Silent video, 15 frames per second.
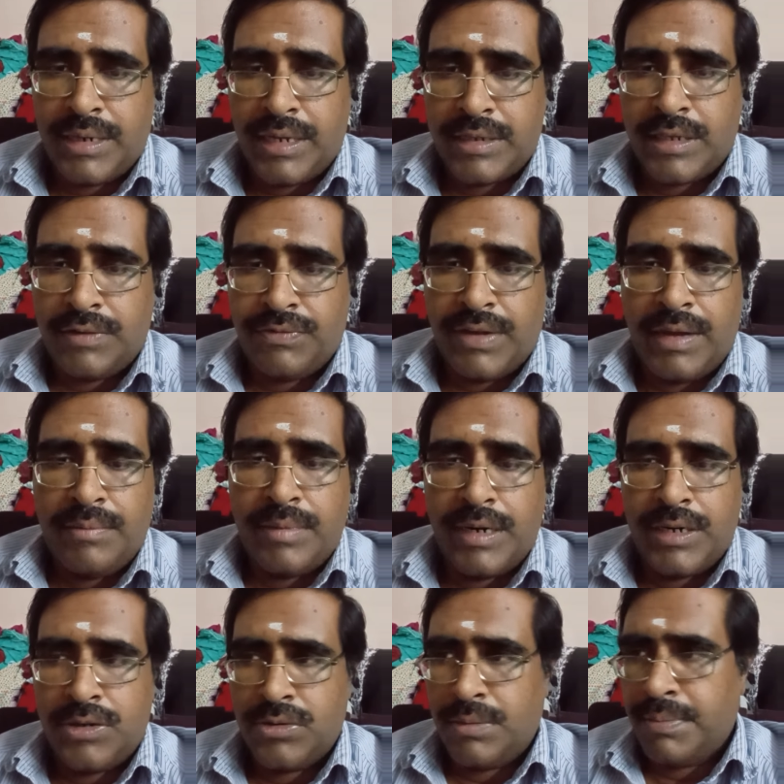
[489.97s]
take their
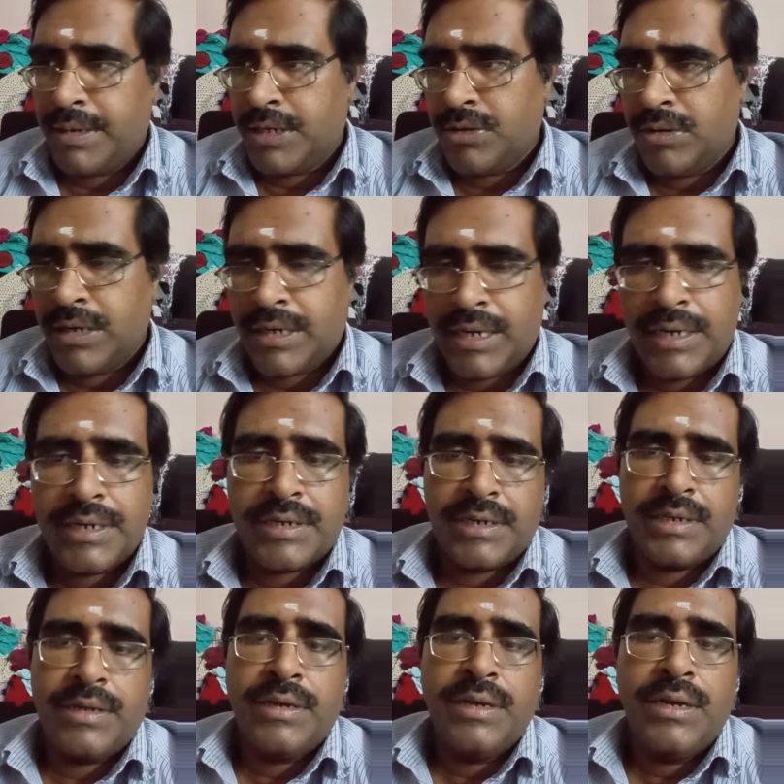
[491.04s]
family to the particular
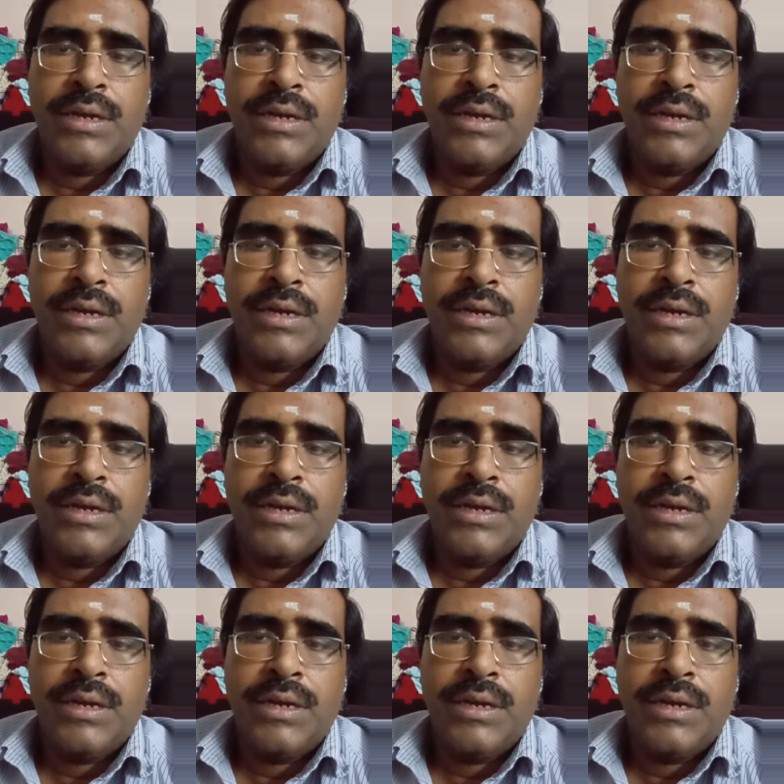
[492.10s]
country.